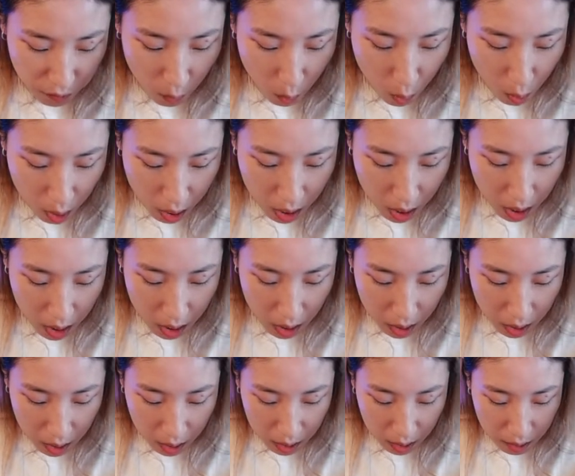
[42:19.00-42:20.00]
four
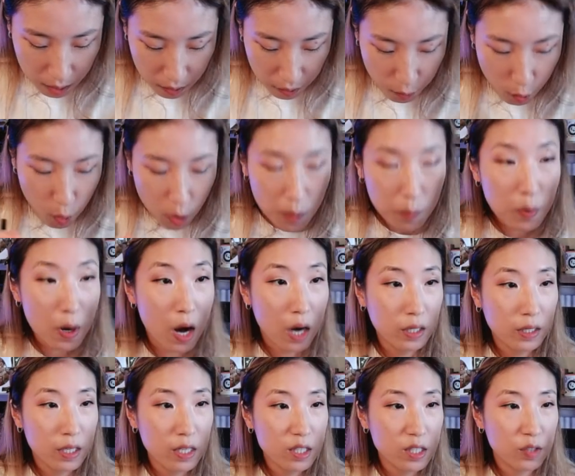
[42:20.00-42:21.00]
four
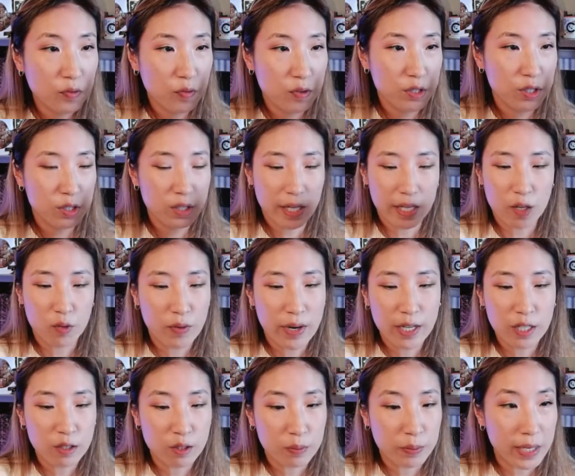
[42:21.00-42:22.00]
products for just like a
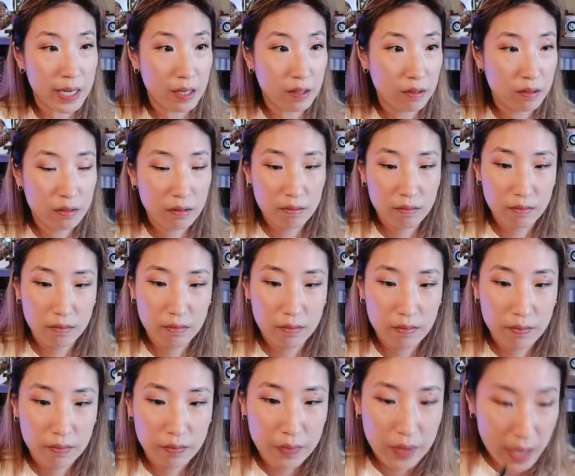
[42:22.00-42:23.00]
regular brow.
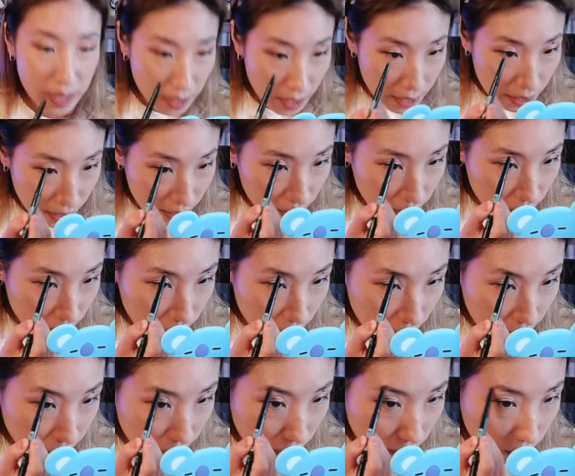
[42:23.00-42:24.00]
And
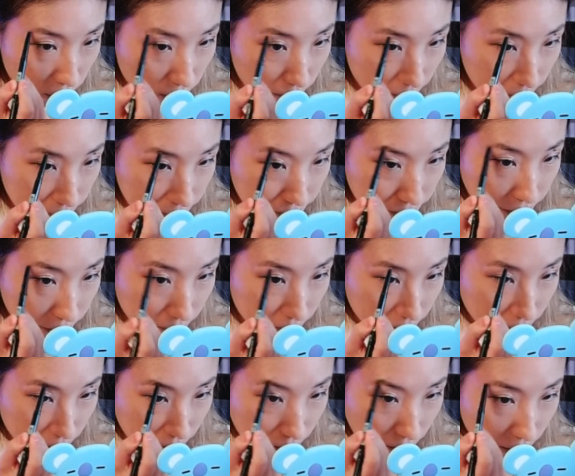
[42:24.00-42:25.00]
I think
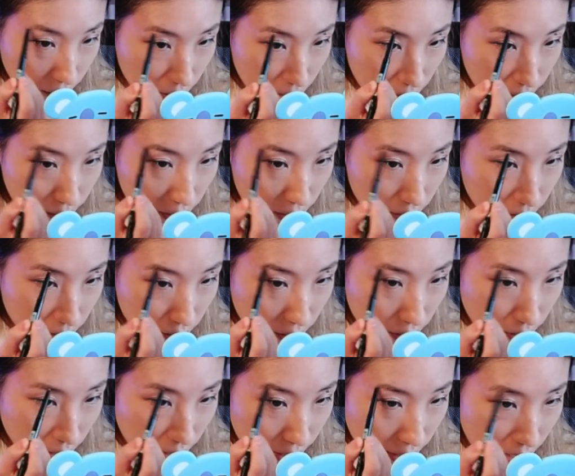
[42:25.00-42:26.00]
I'm not
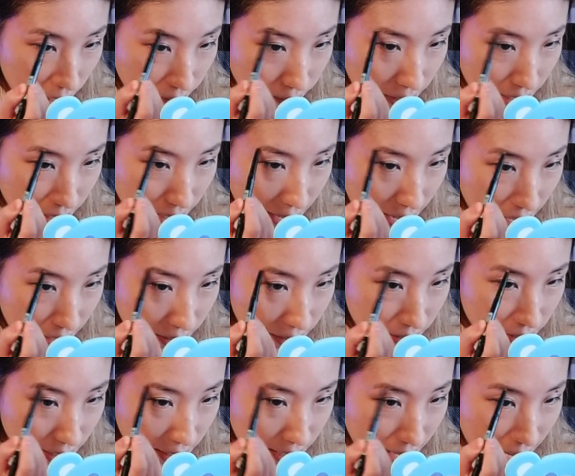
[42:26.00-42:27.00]
like I'm not at
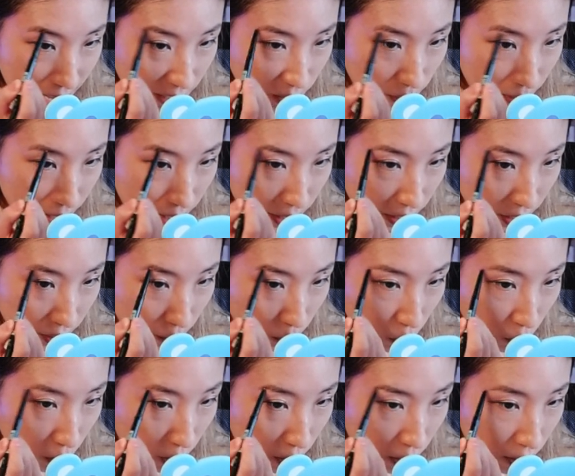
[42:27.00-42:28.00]
it's not as bad
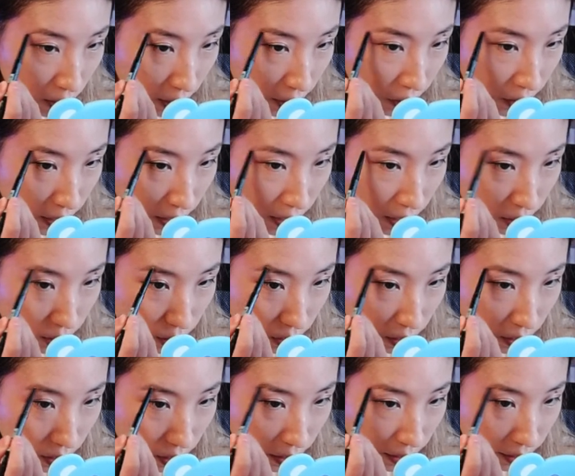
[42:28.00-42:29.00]
anymore. I think
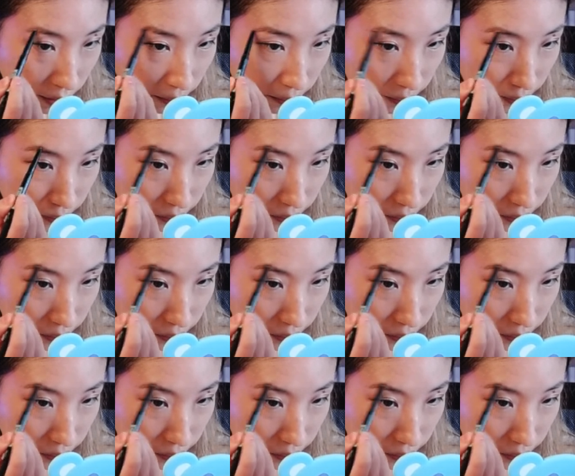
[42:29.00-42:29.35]
actually like